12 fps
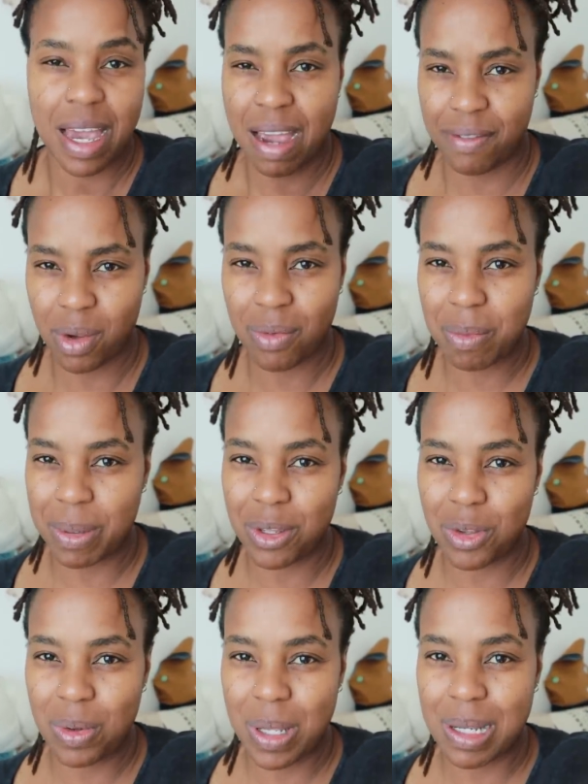Have you ever
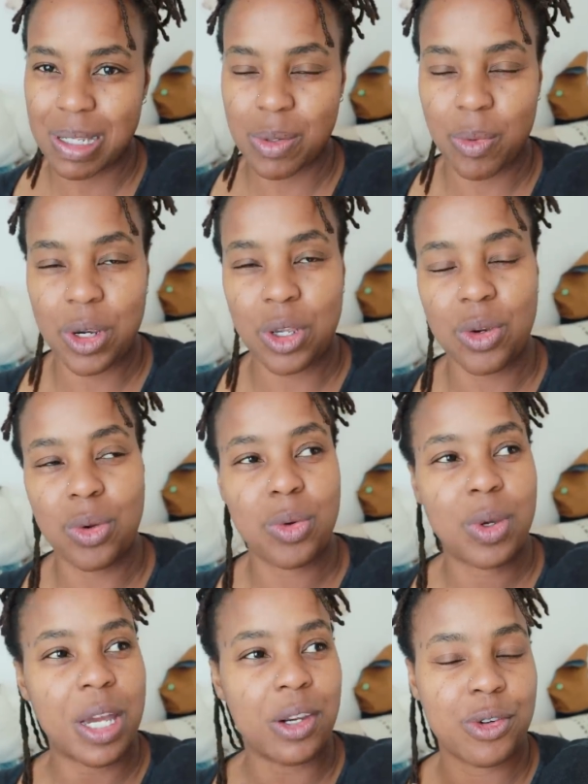been through this, where
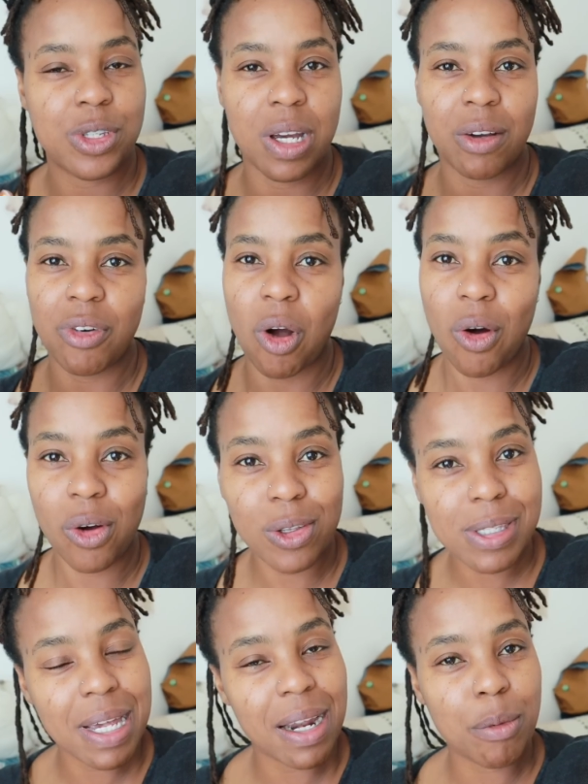you get yourself
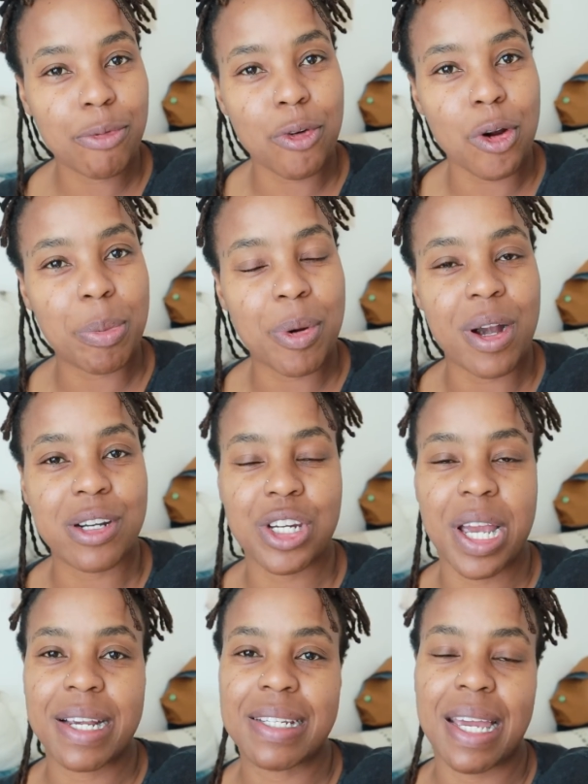all set up for a
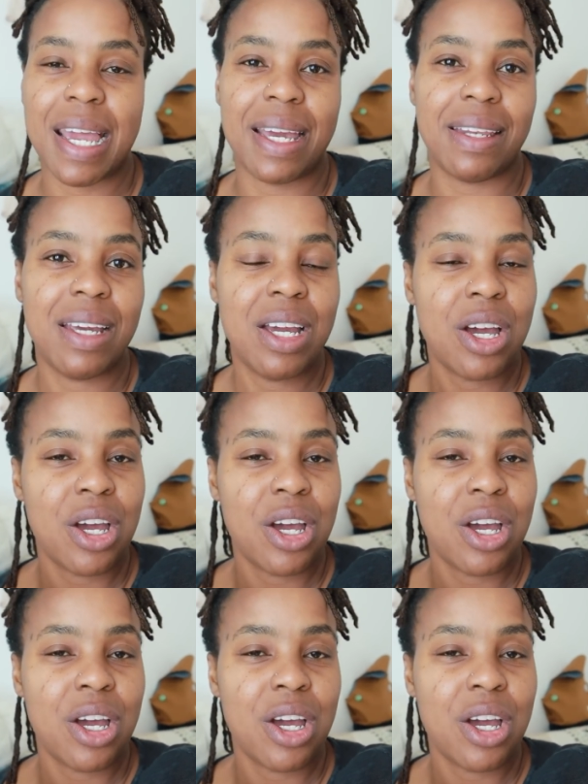project and